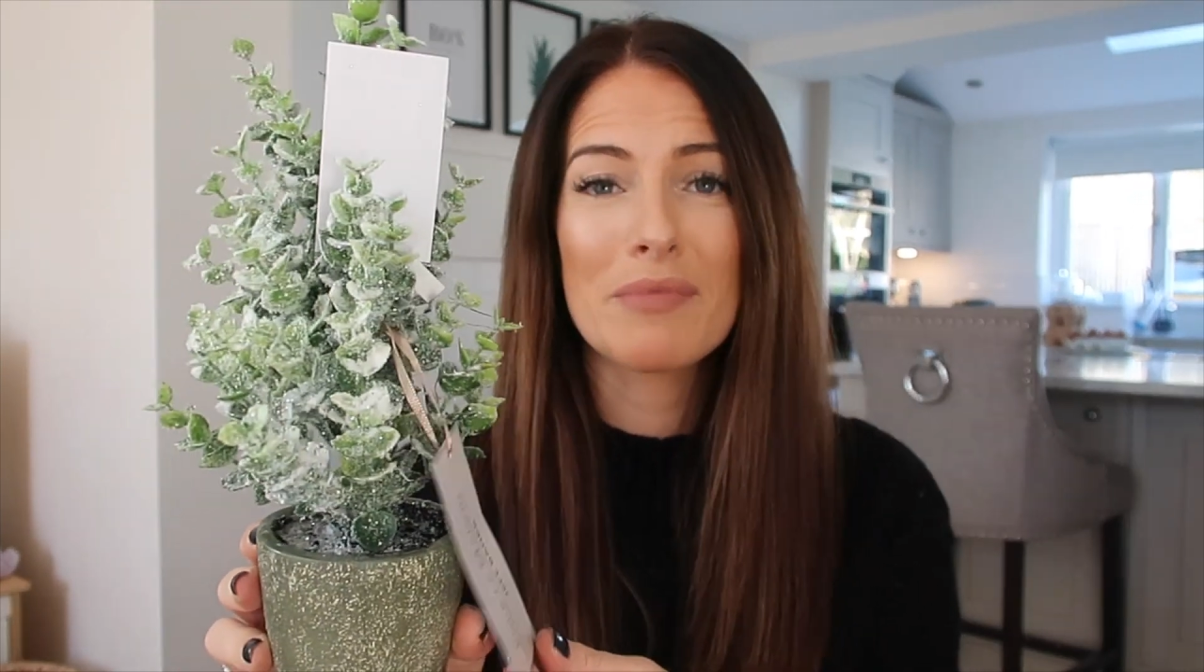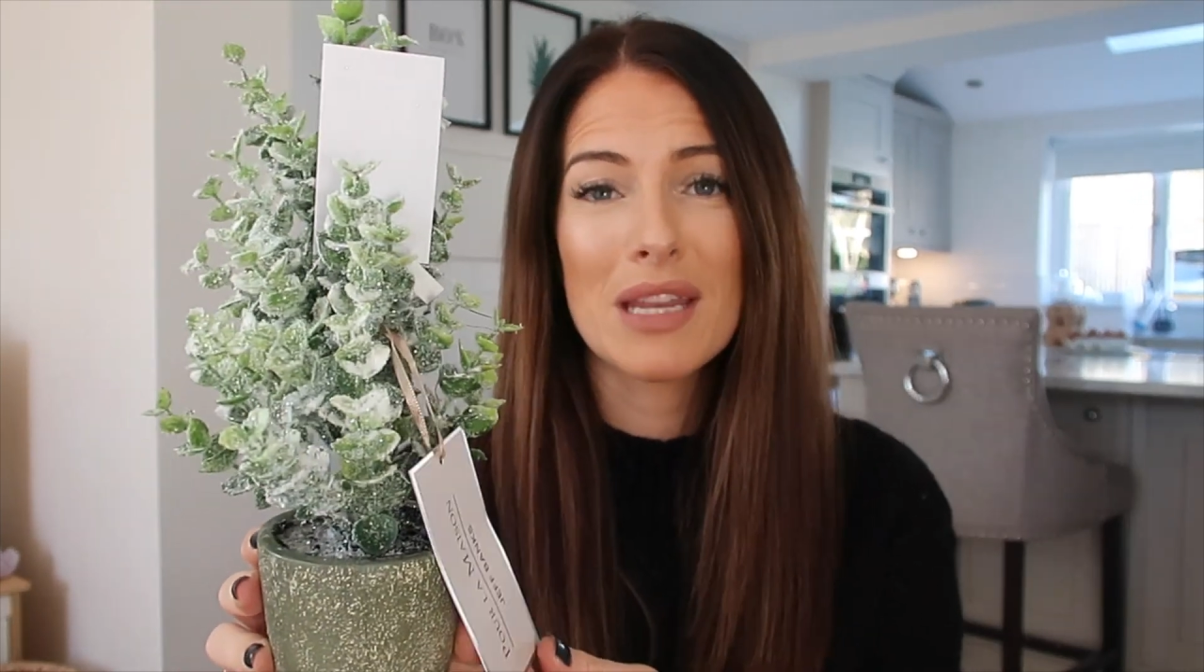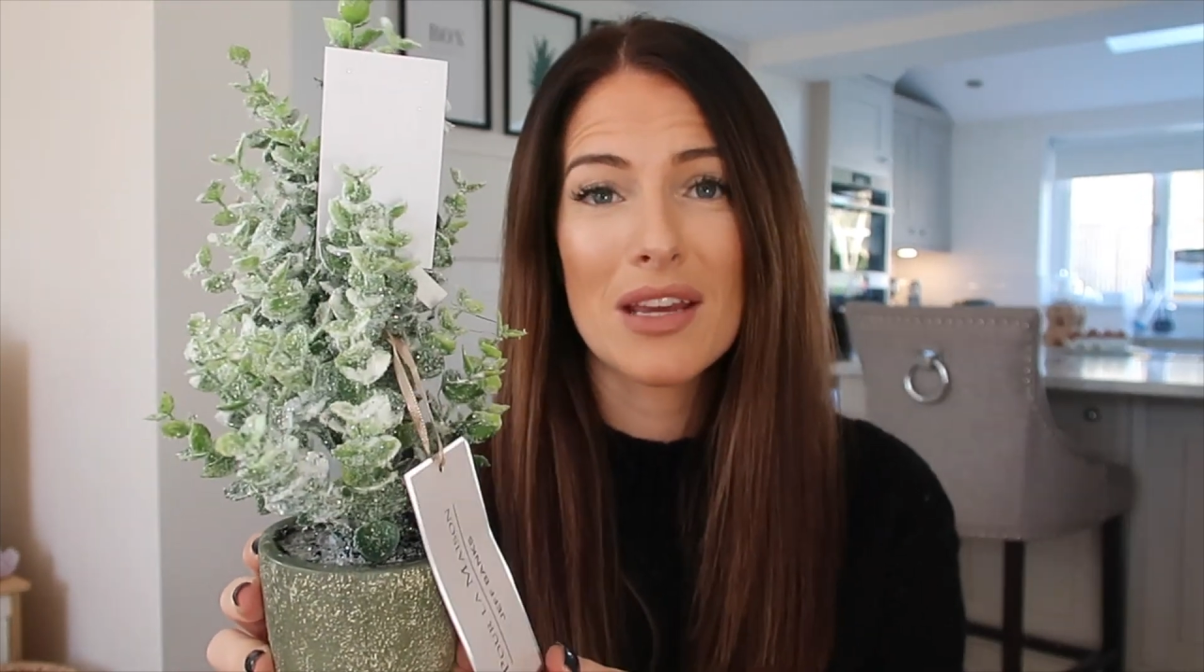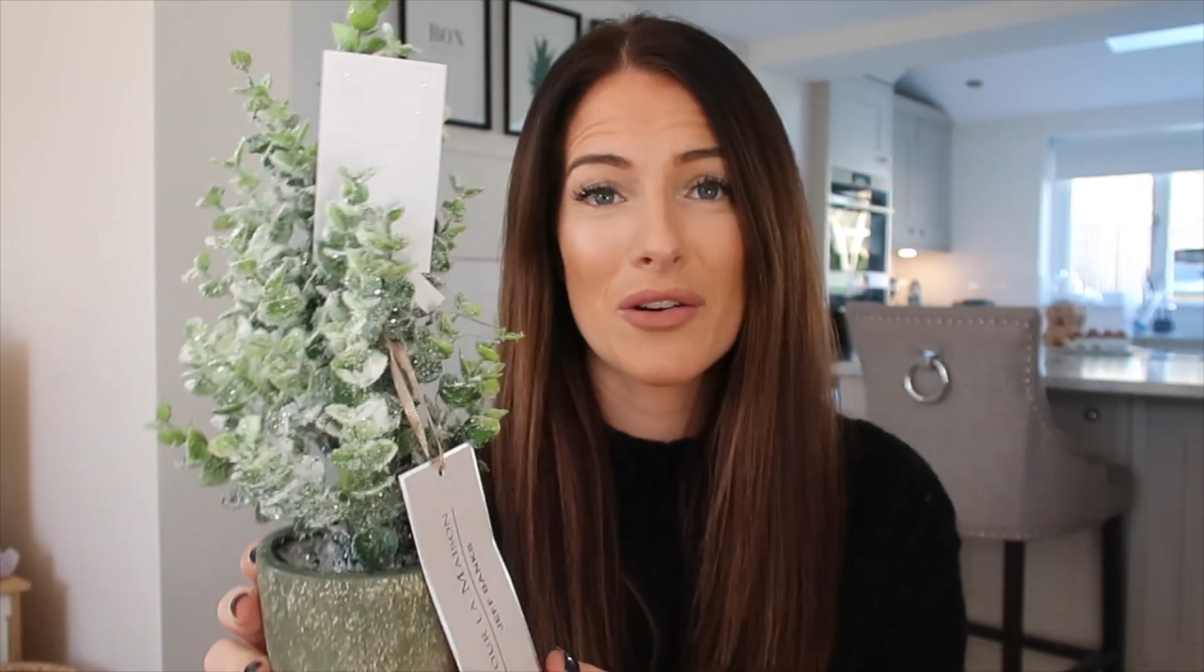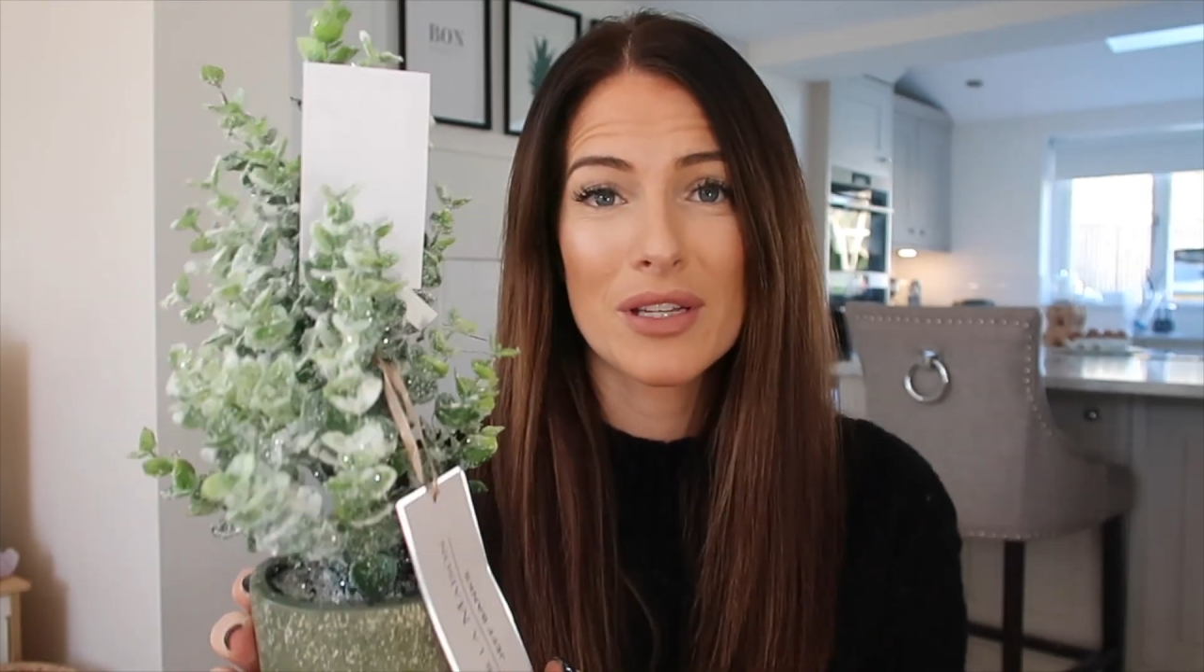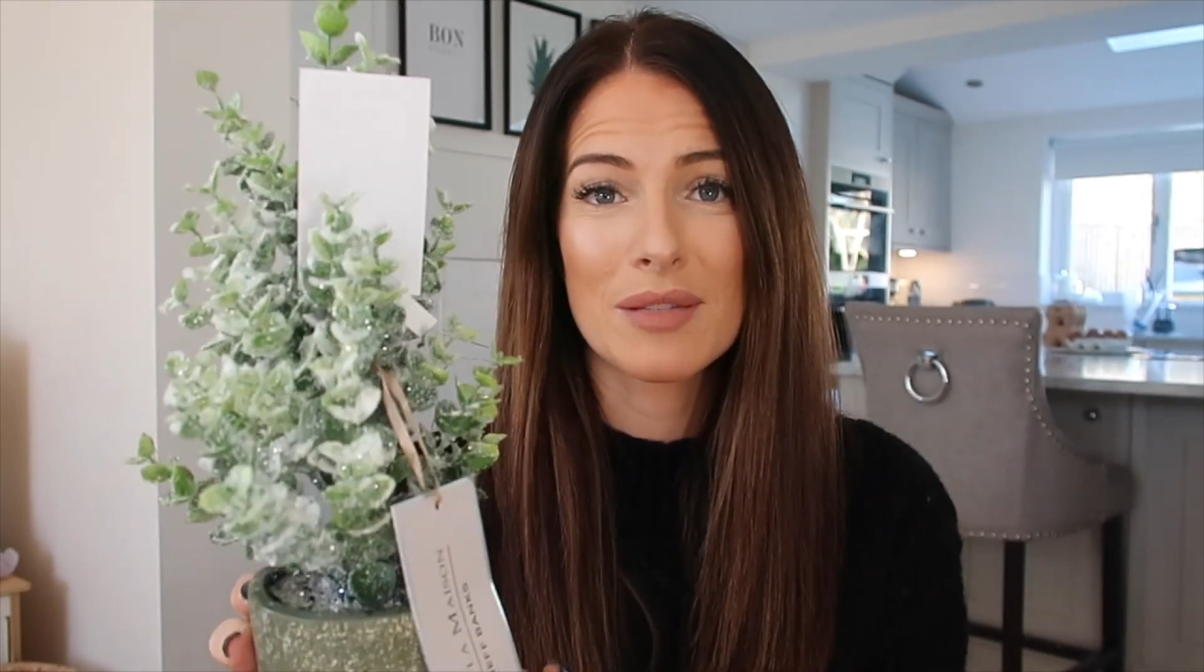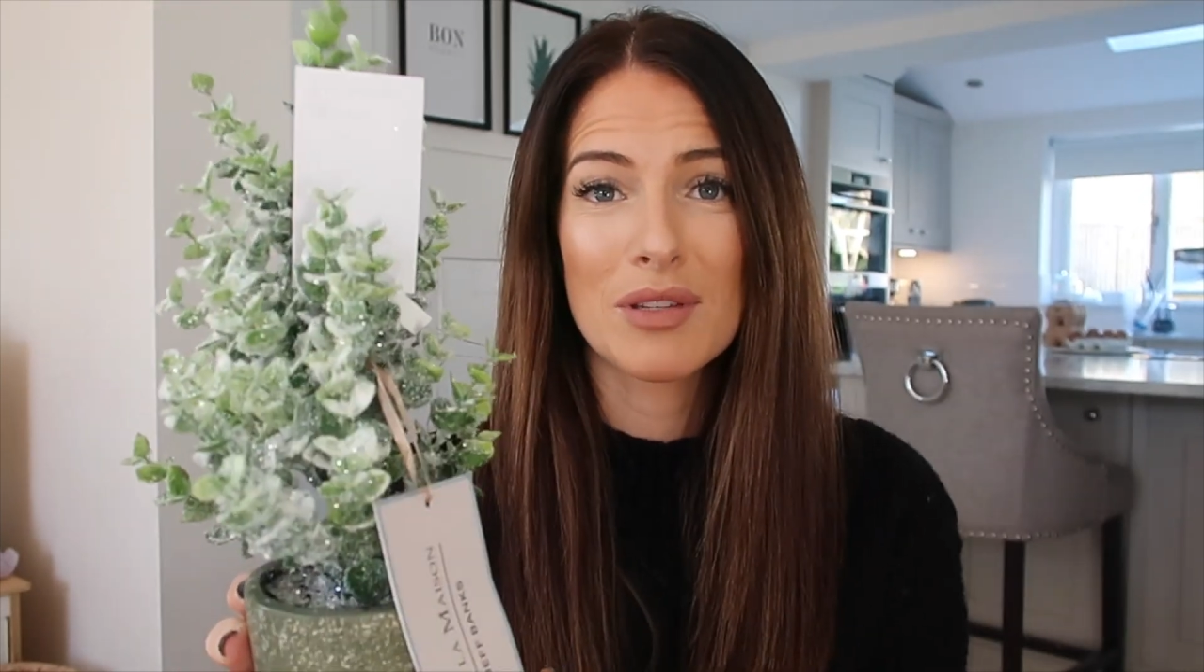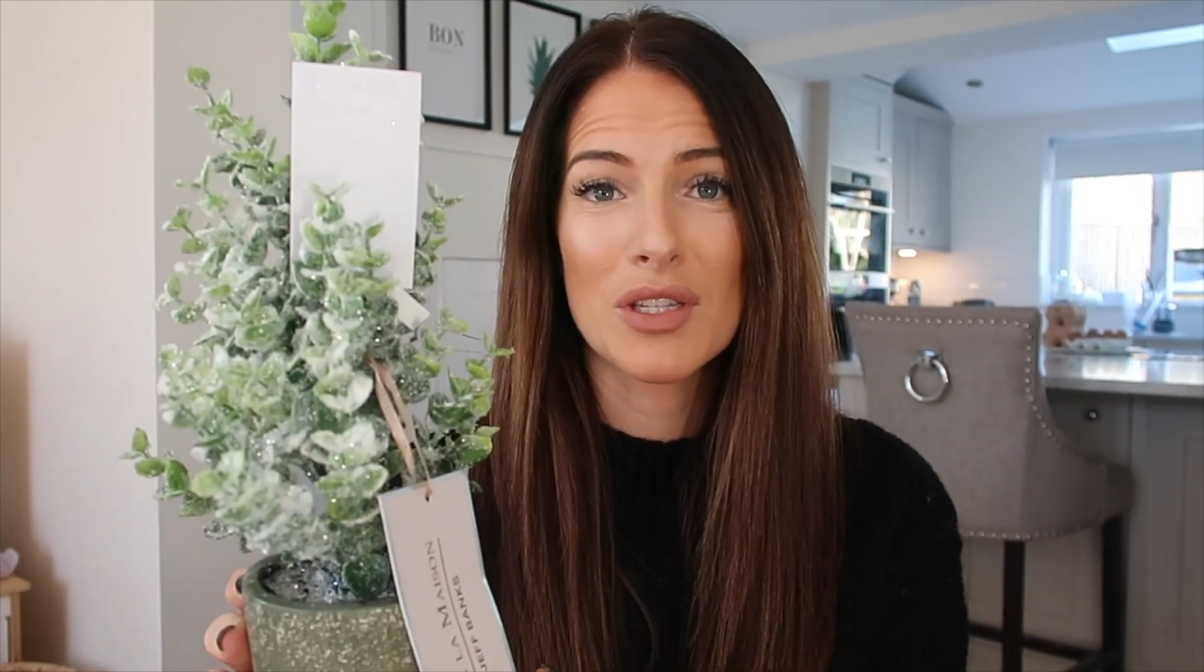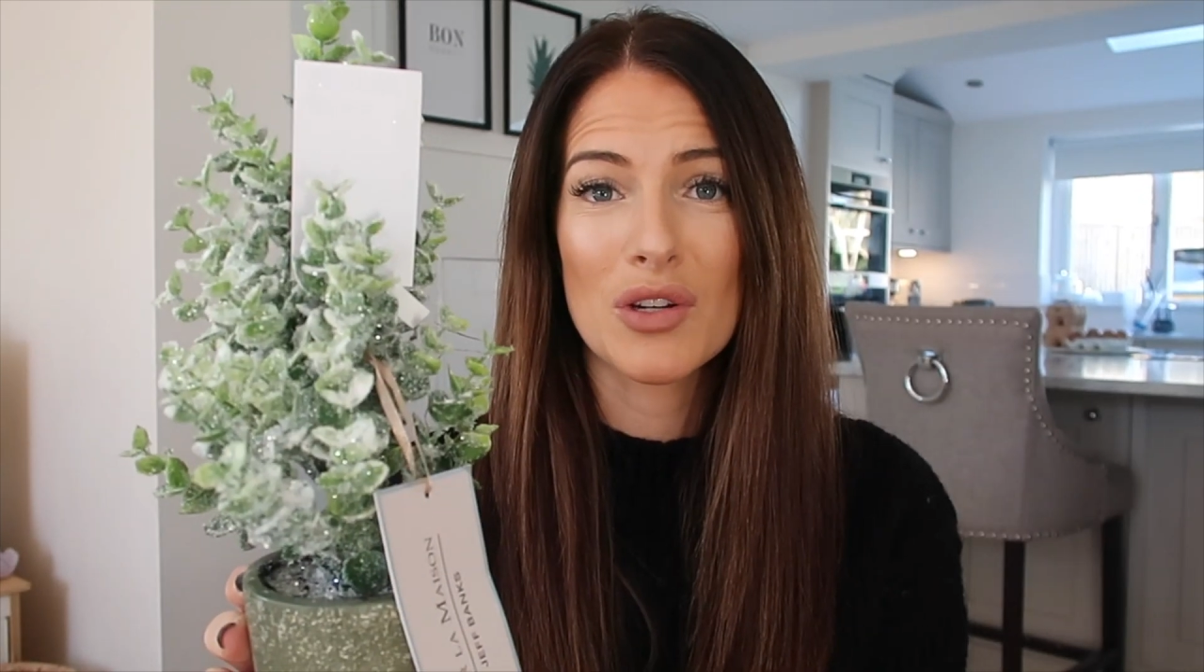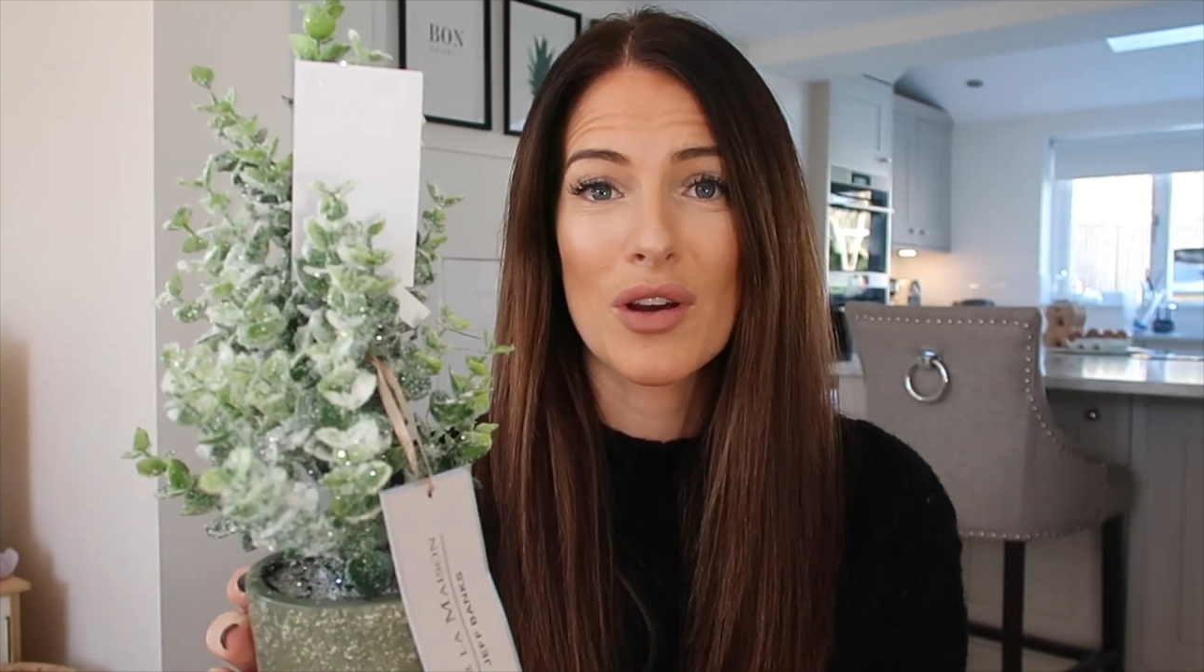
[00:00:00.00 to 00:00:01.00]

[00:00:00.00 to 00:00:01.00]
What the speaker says: mini Christmas